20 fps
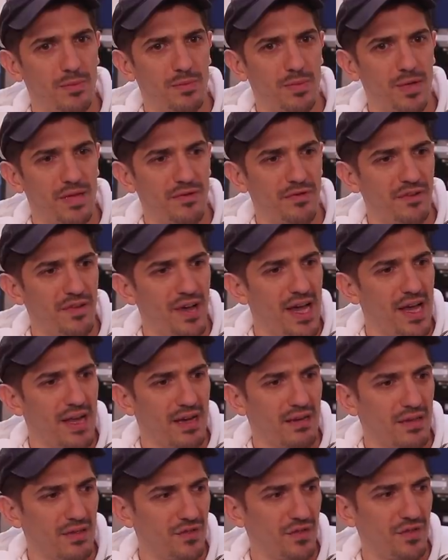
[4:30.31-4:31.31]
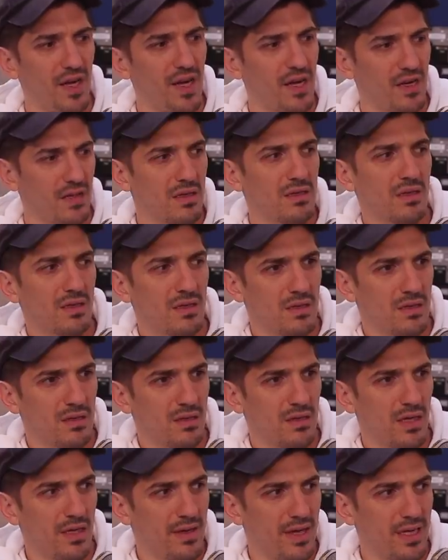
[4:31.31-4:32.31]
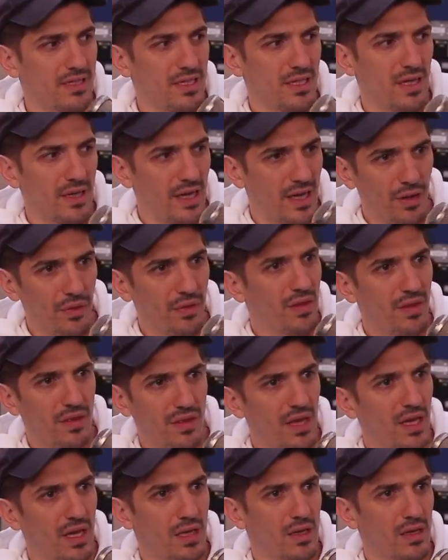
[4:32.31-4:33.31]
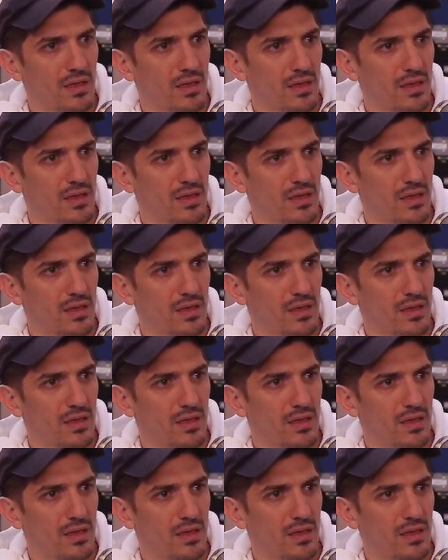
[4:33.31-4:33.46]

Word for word: being fat as fuck. And that's an unhealthy thing.